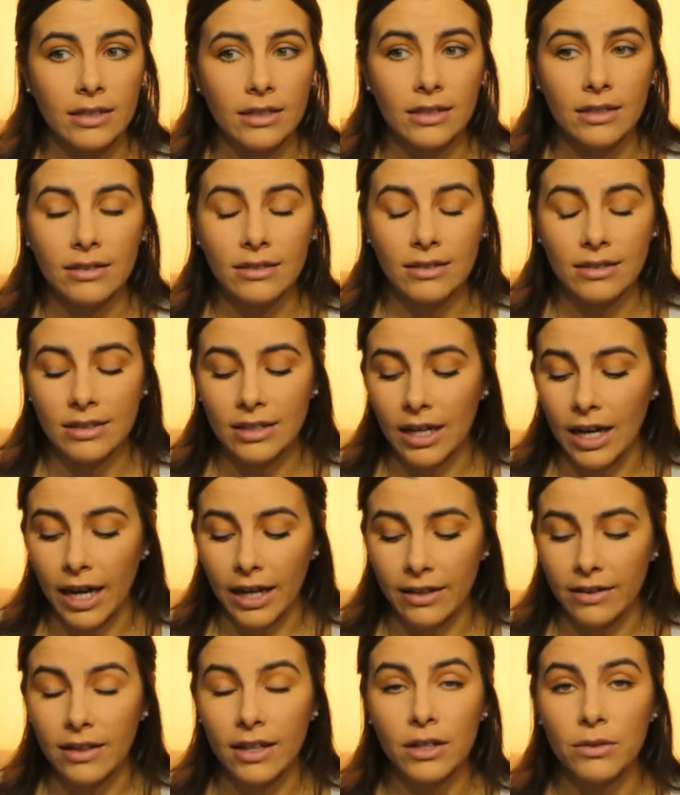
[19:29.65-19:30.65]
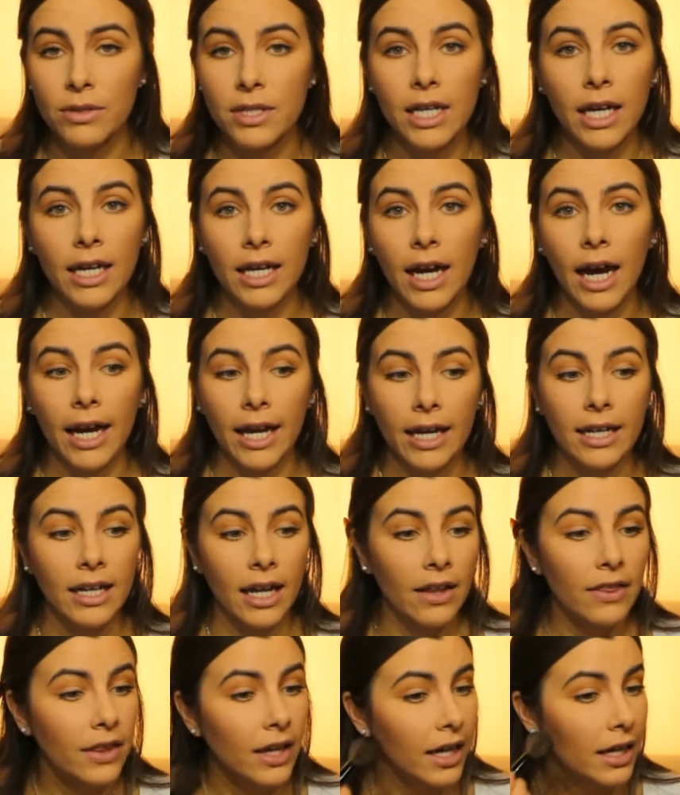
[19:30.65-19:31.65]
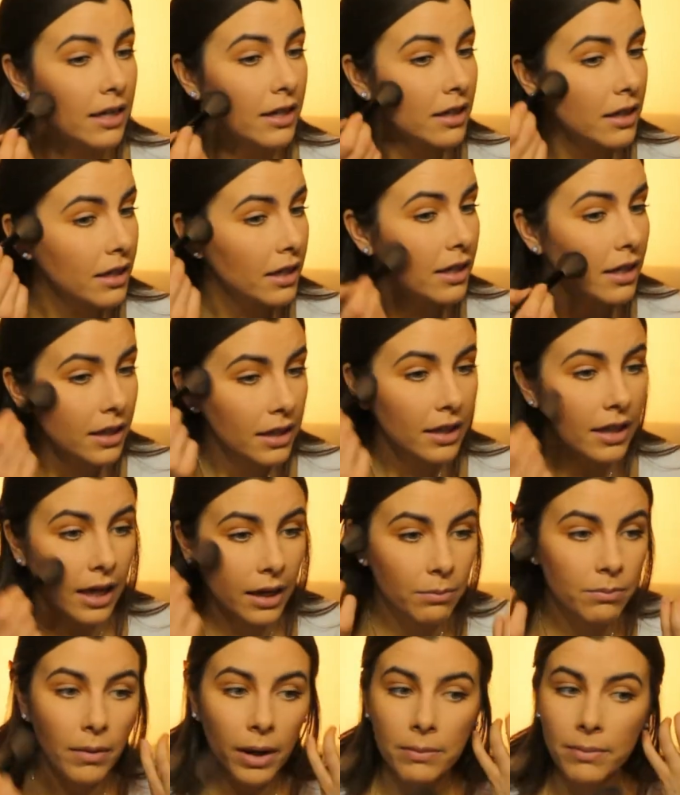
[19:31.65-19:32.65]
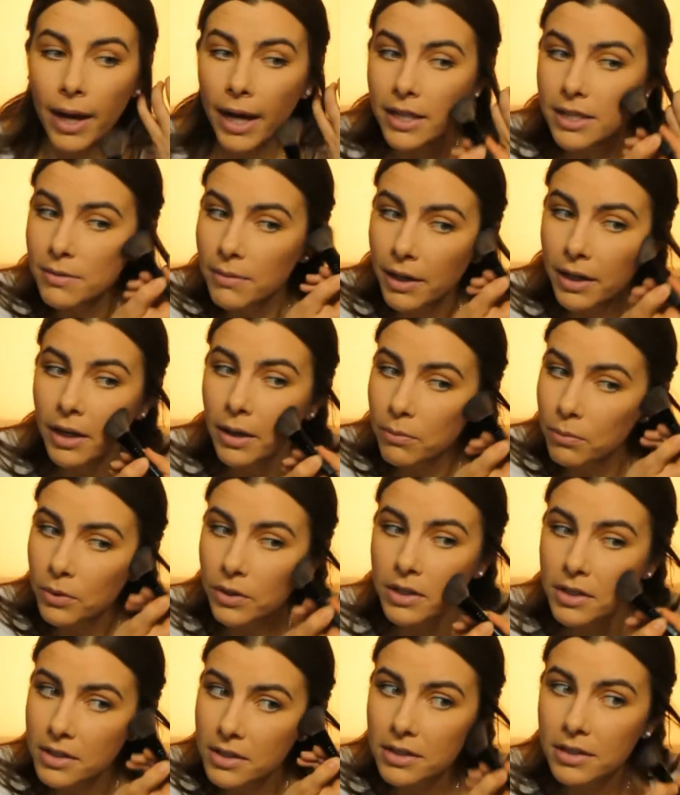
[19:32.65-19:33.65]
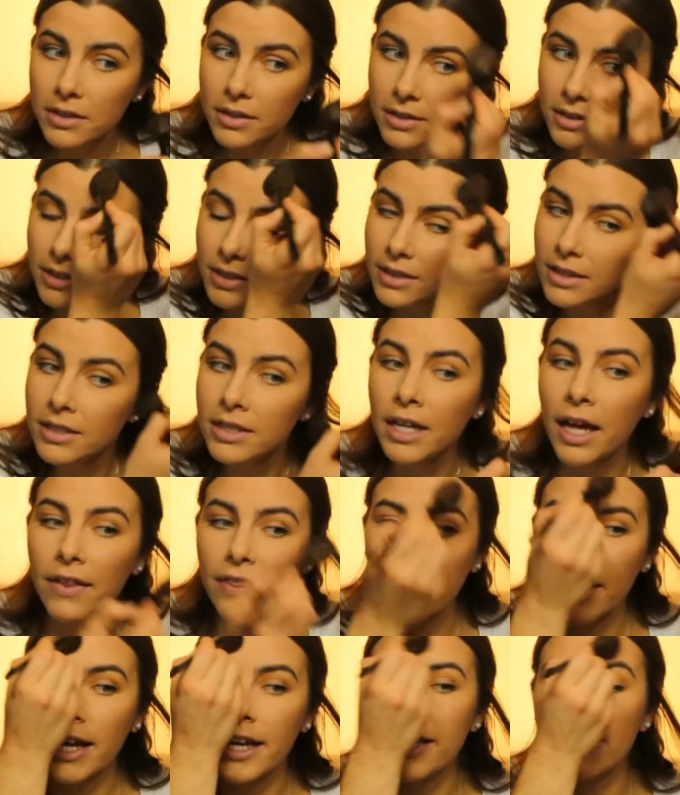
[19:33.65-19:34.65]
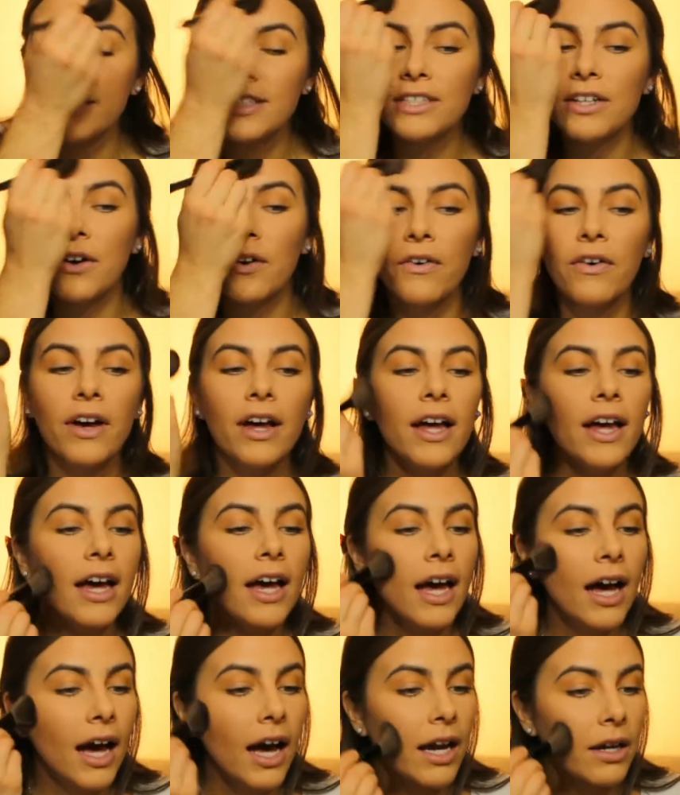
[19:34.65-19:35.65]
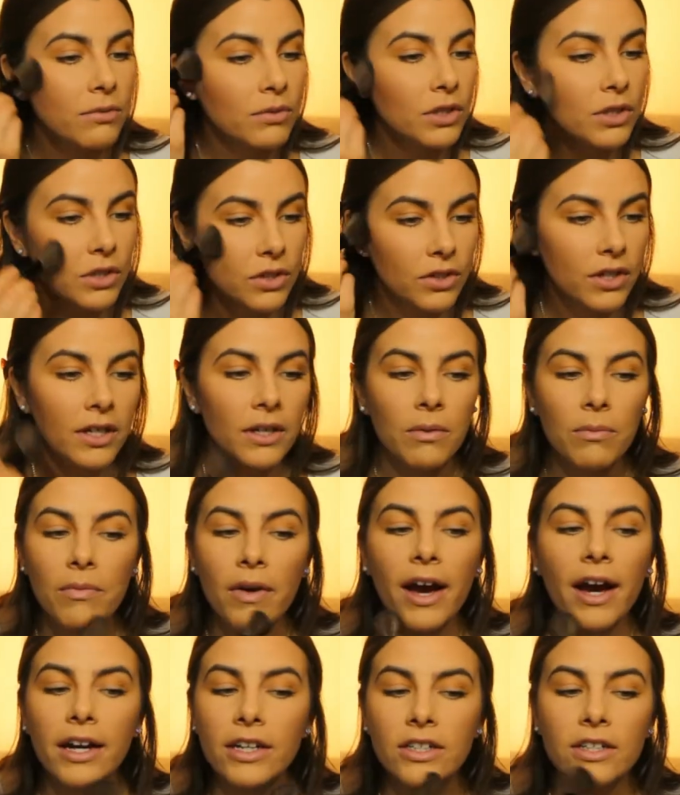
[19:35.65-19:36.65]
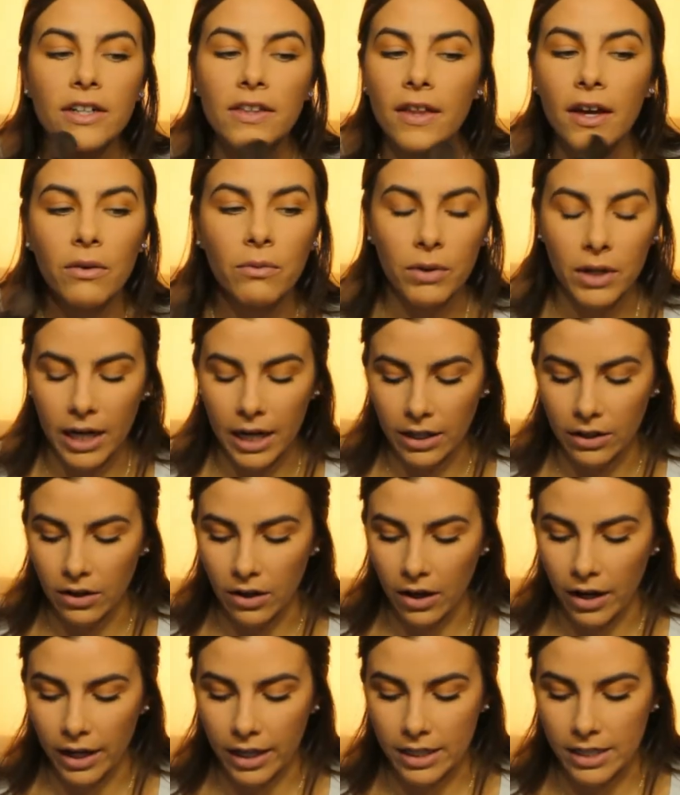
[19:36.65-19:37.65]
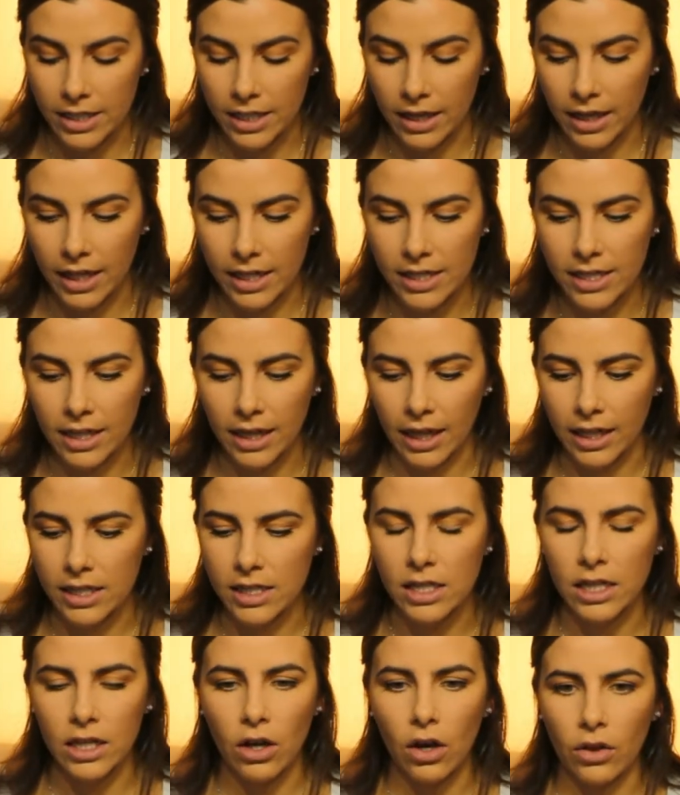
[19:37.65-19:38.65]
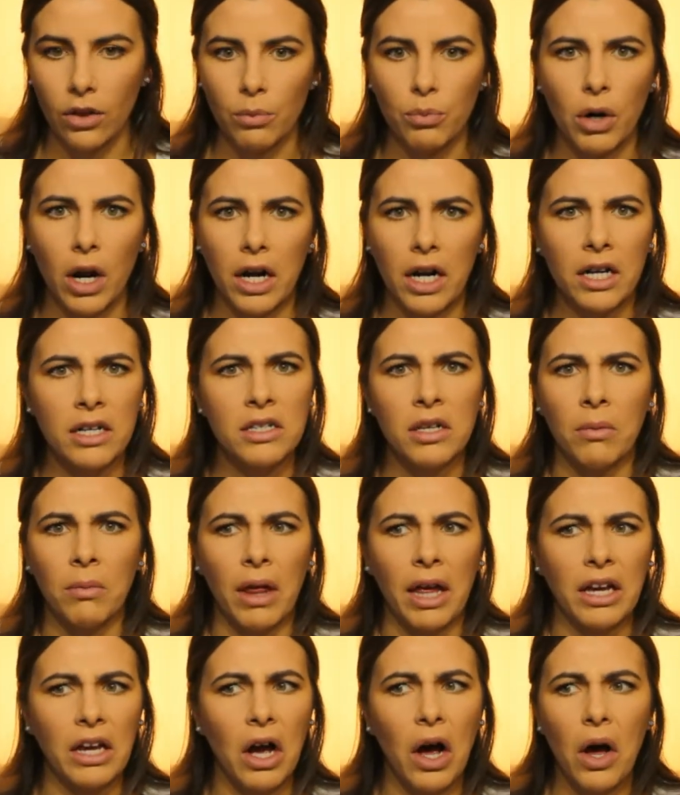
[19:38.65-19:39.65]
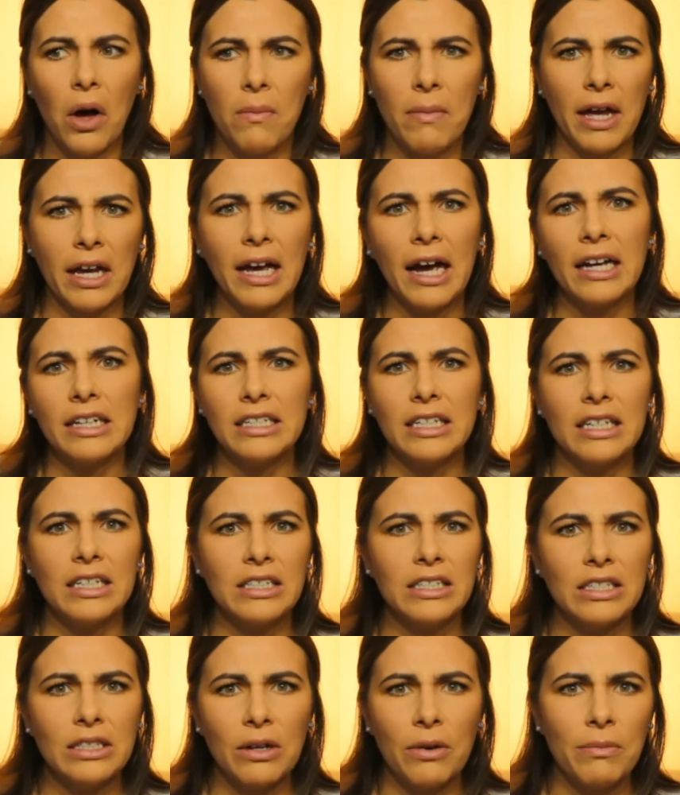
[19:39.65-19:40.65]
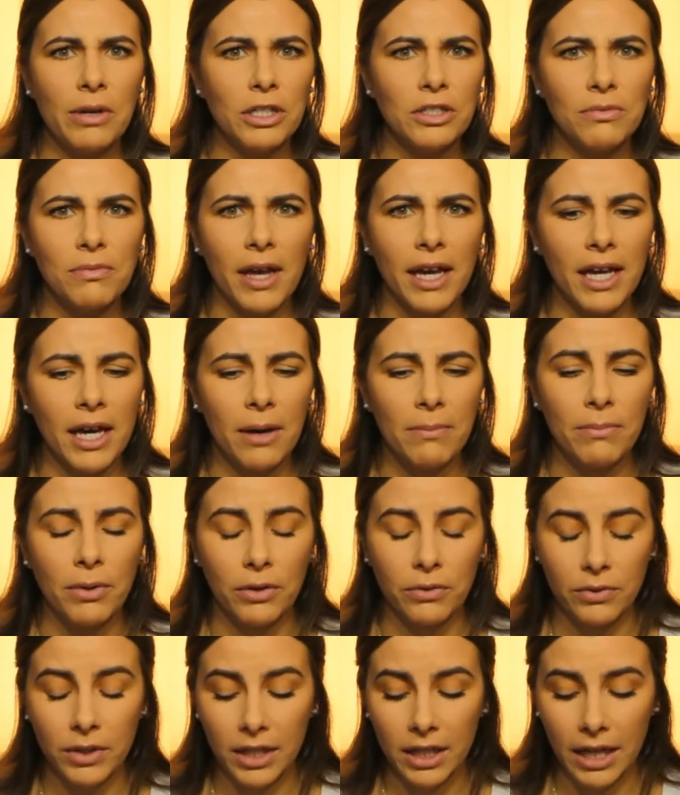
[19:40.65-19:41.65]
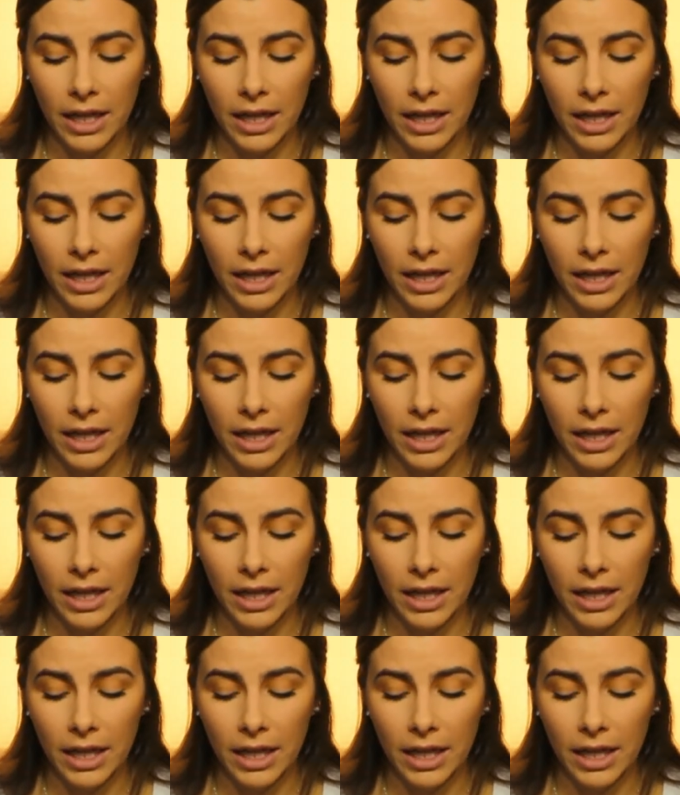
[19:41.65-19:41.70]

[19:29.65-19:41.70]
And it was like I had nothing. Like my past makeup was nothing. So I'm sure you can imagine that when I got into this and like seeing all the products, I'm like, oh my gosh, that is so much makeup.